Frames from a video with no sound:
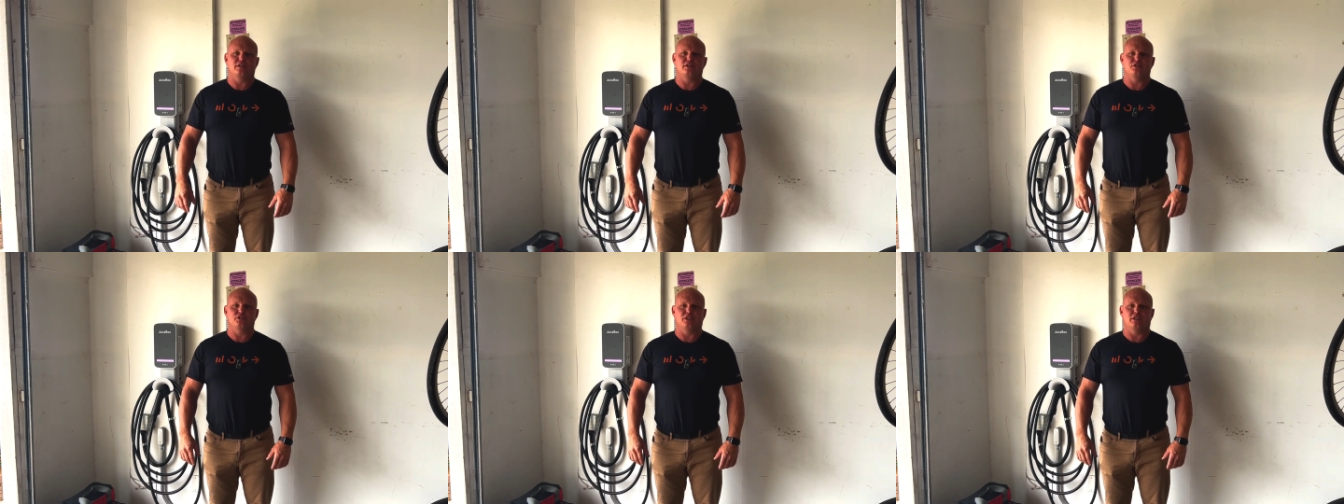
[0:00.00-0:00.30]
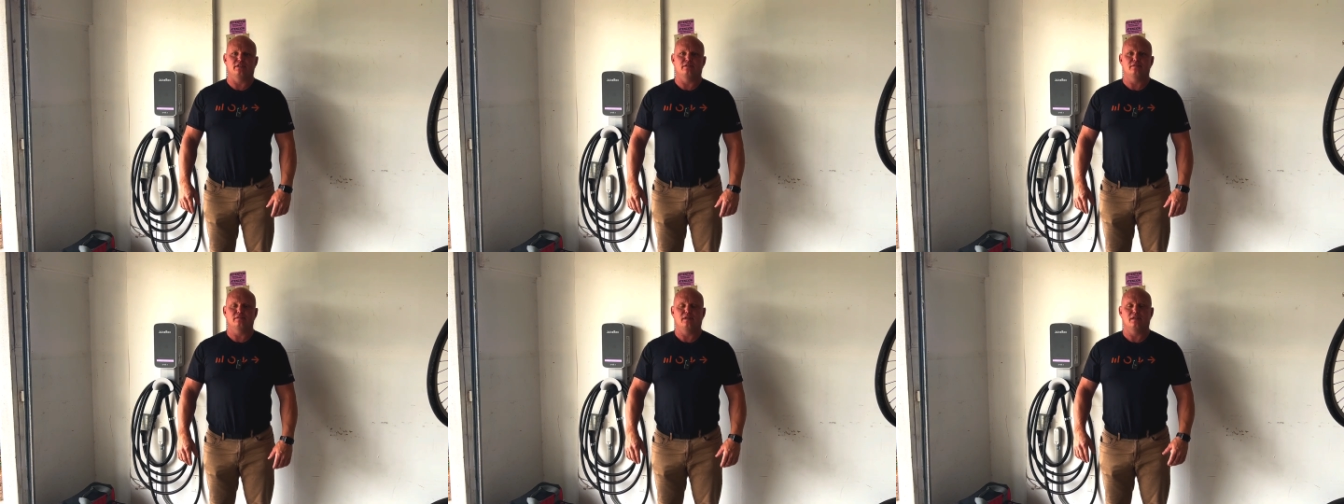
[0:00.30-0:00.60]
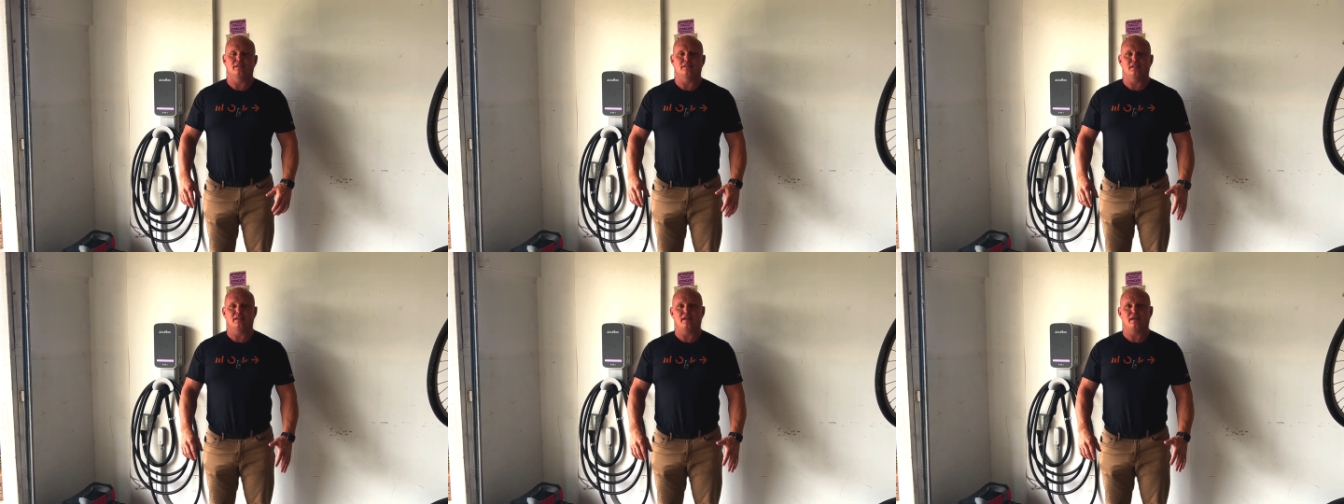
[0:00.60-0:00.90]
Energy,
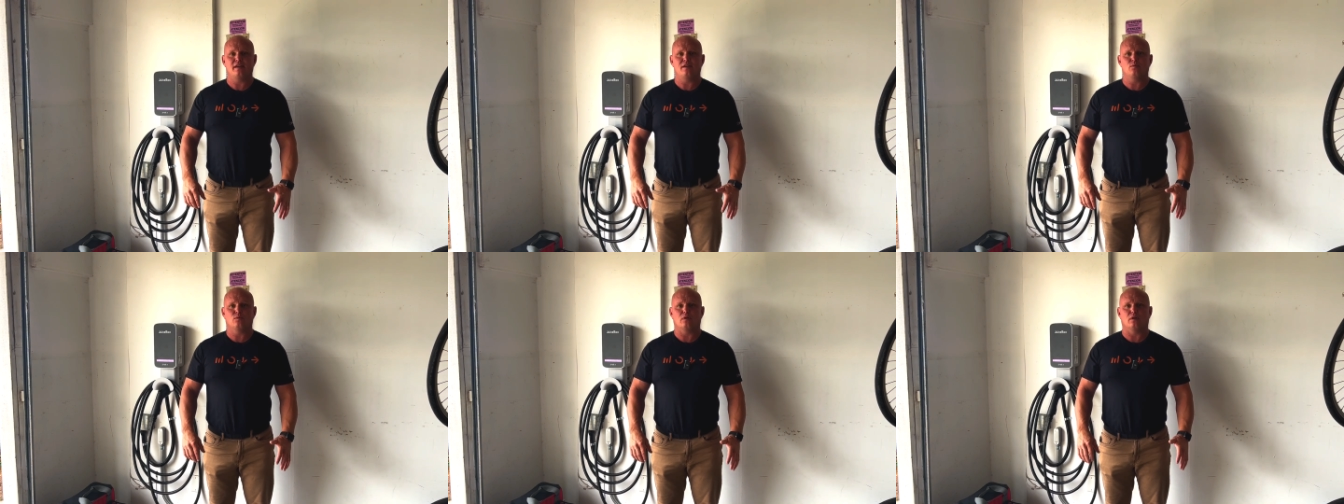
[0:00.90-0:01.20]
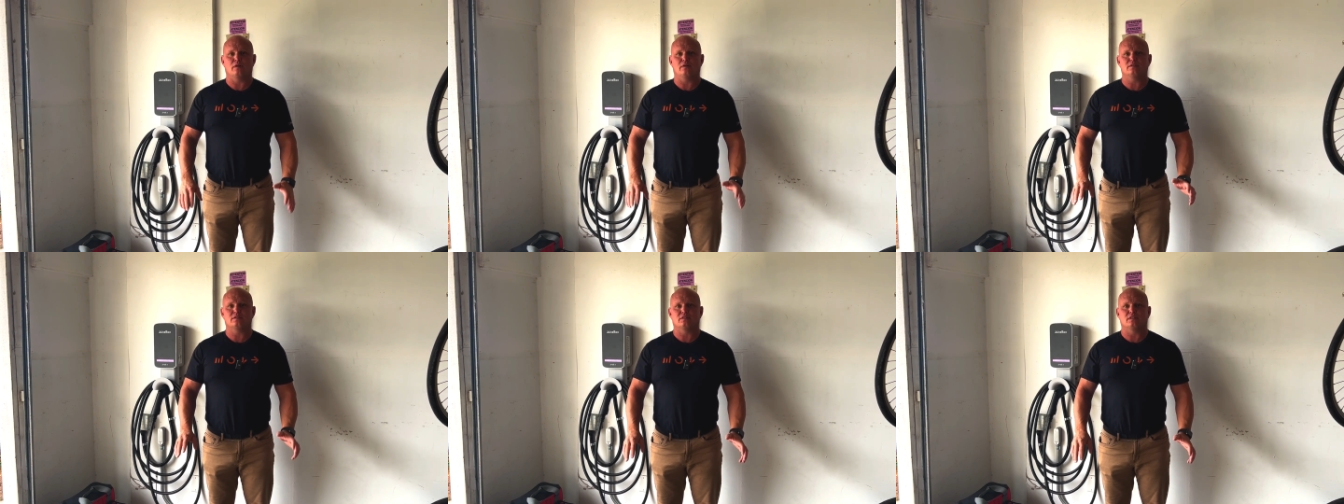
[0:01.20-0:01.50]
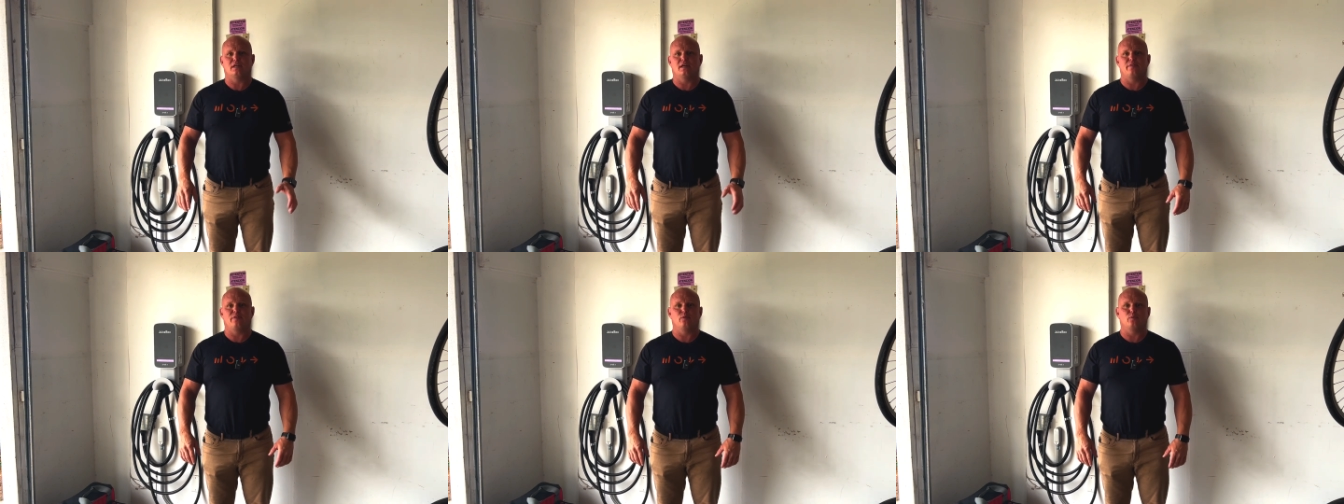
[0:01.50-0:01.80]
and today we're on a
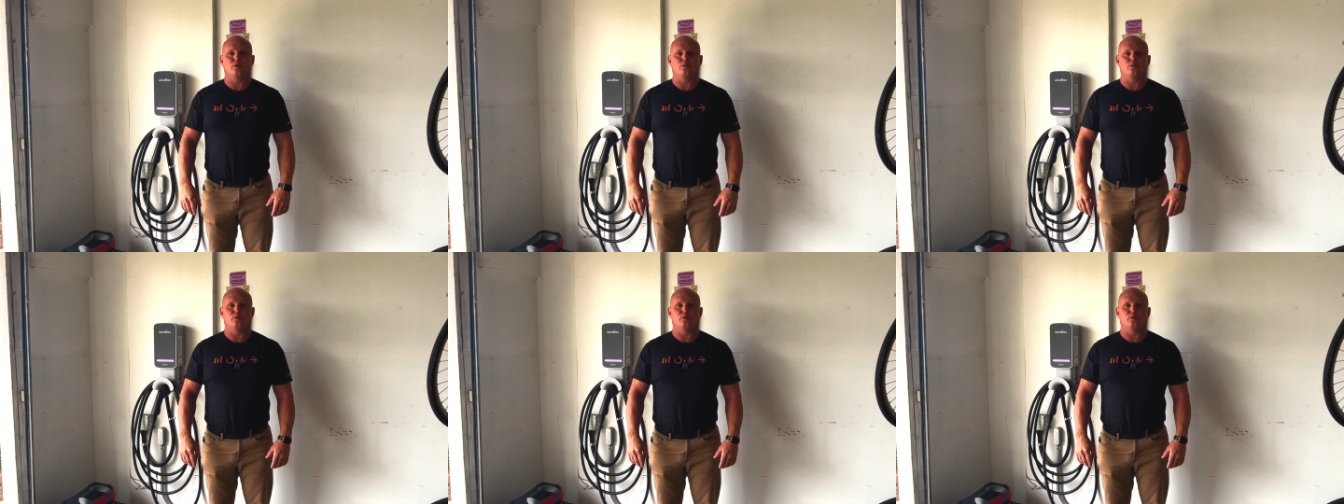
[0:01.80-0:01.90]
site that